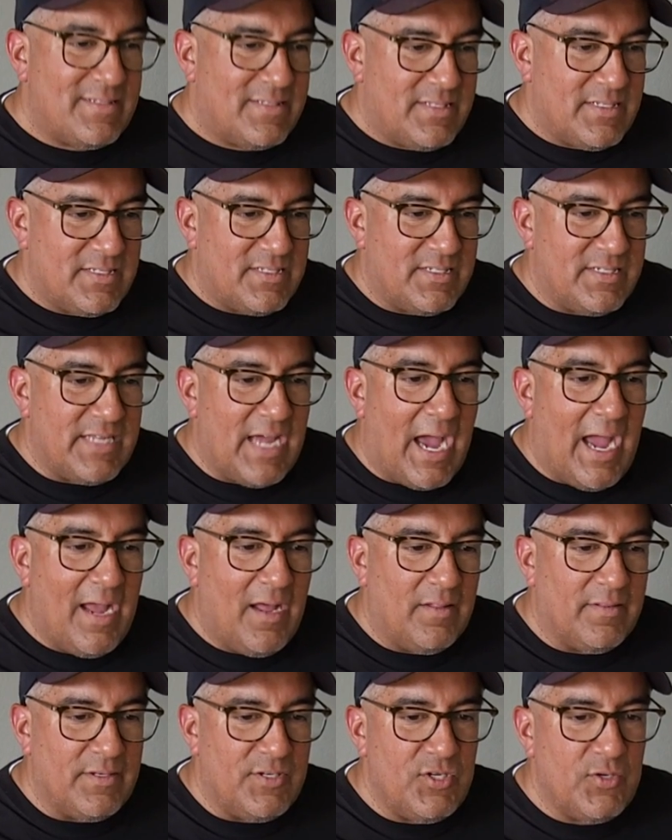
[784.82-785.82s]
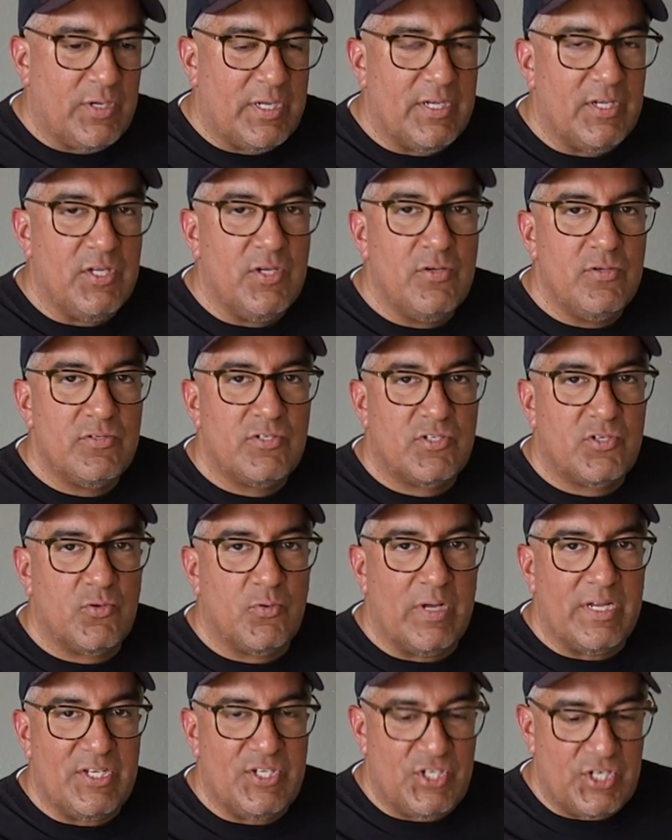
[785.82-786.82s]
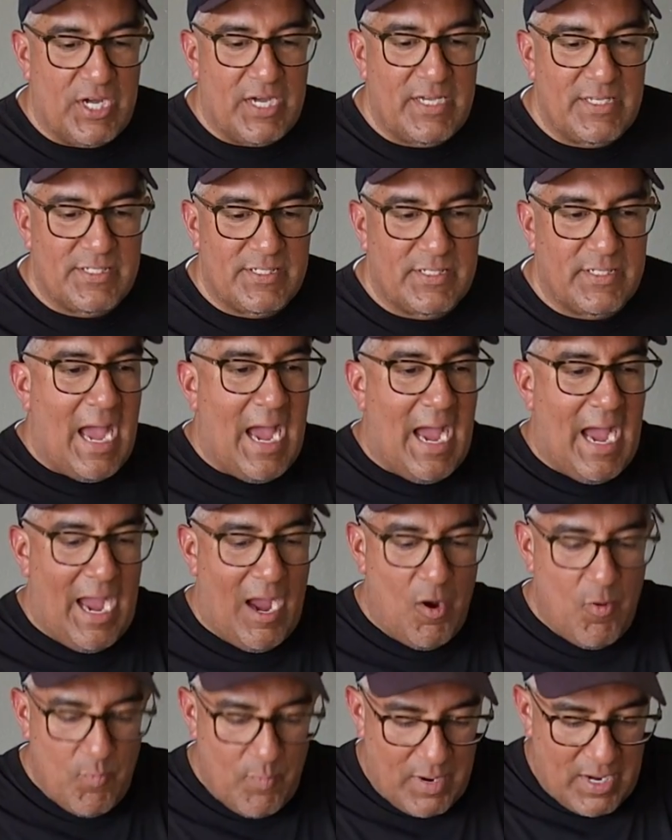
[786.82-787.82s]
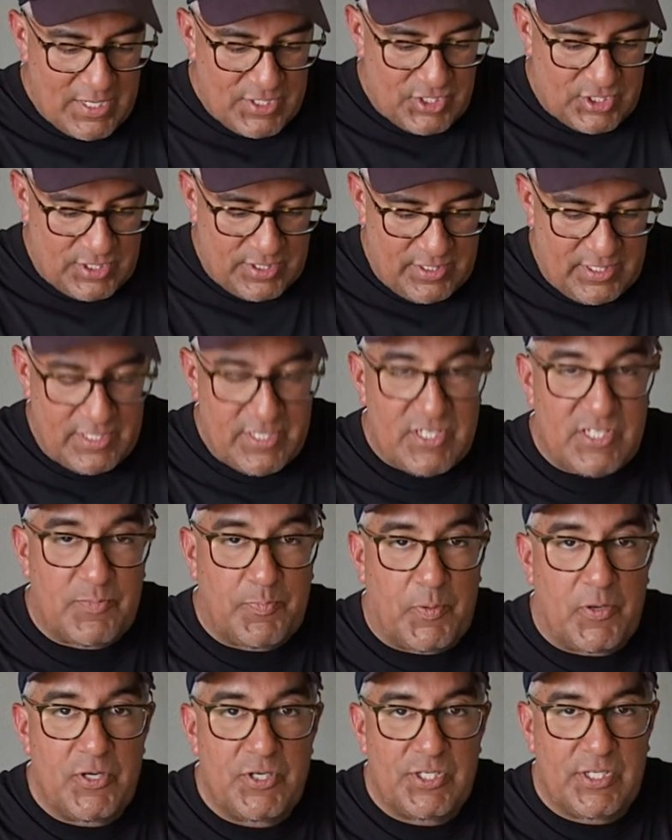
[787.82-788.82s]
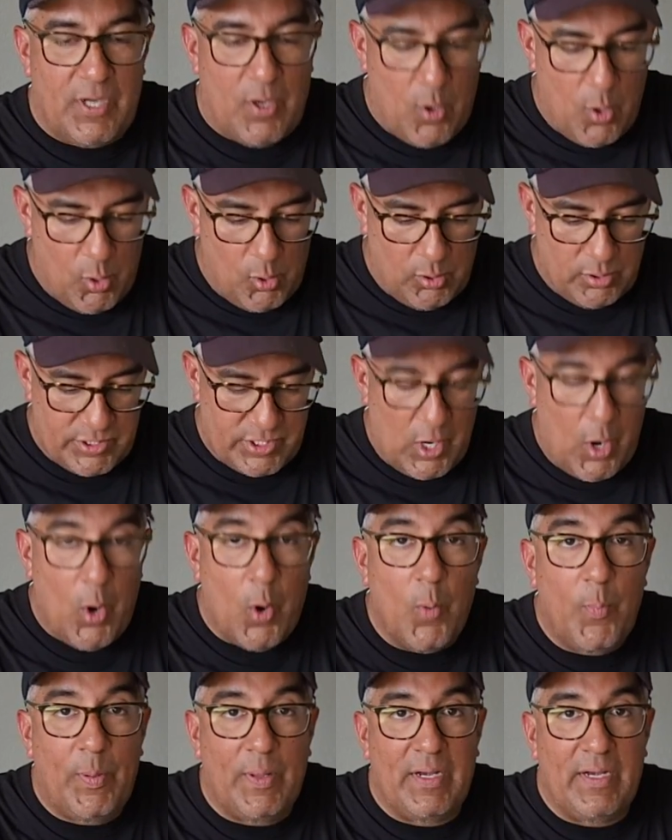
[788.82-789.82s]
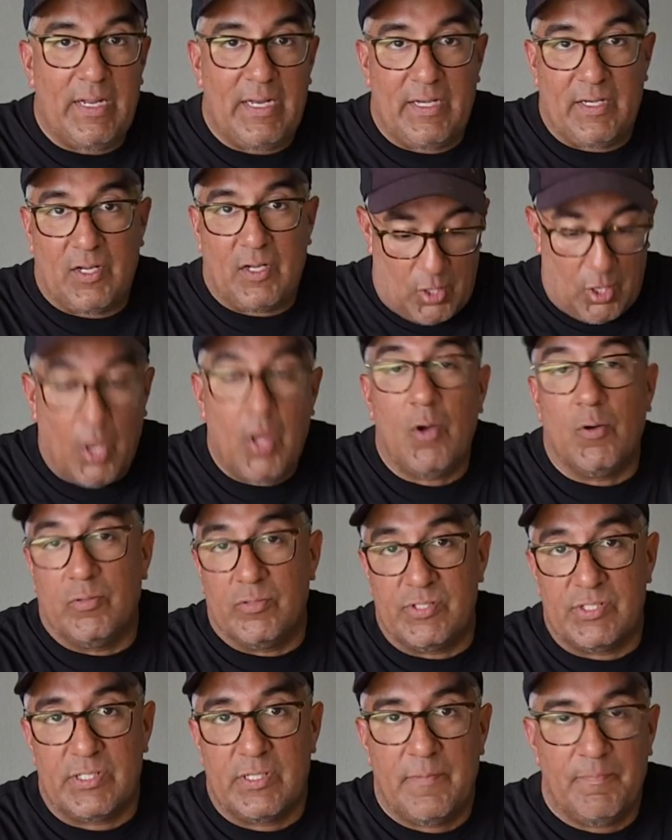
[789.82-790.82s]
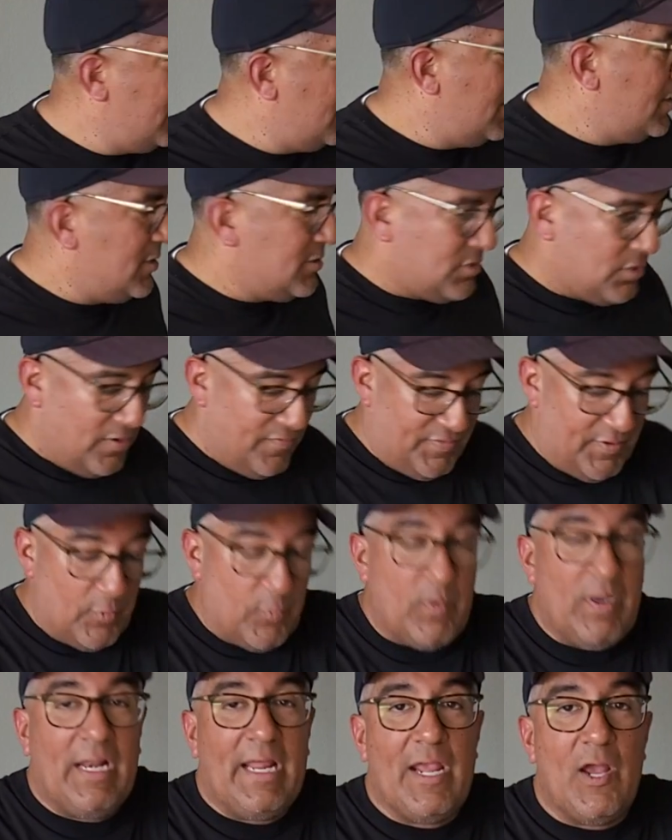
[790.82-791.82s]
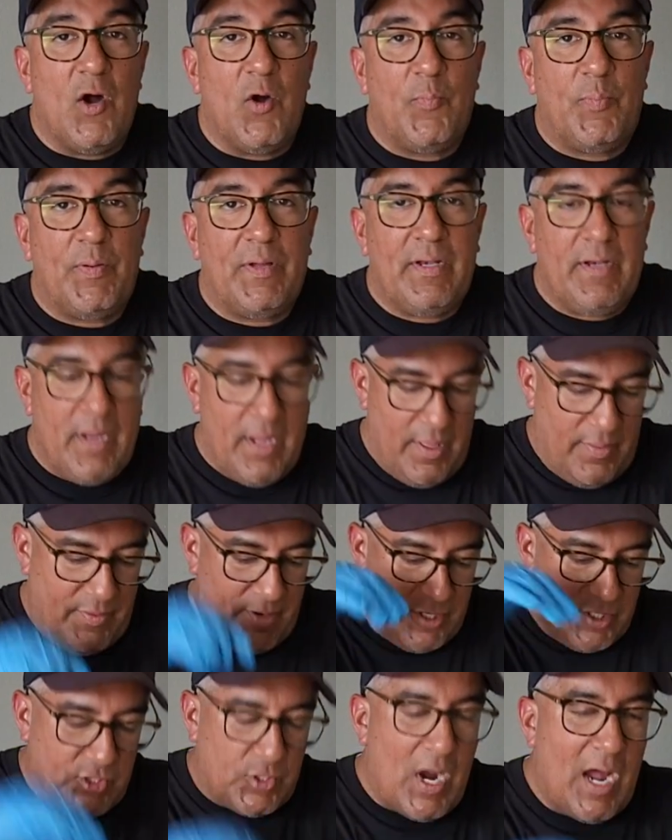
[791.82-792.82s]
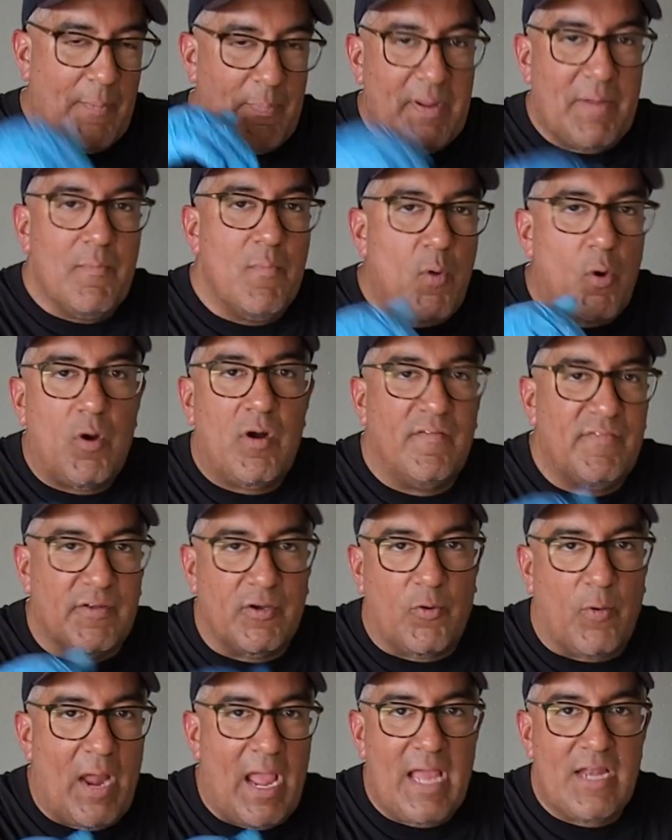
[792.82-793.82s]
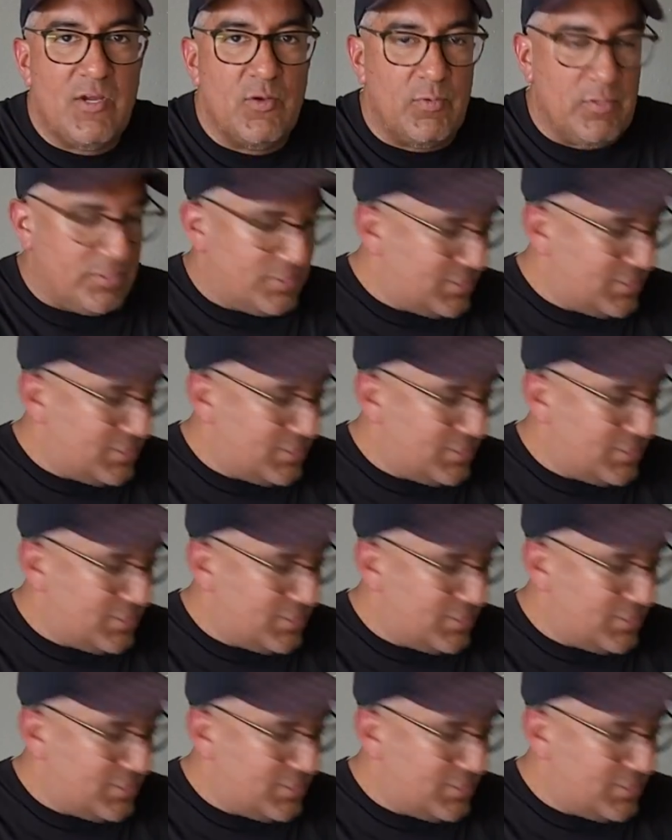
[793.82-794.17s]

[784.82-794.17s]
this dial that you can use to adjust how much the dispersion holes open and close. So if they're really open, they're dropping more of the granules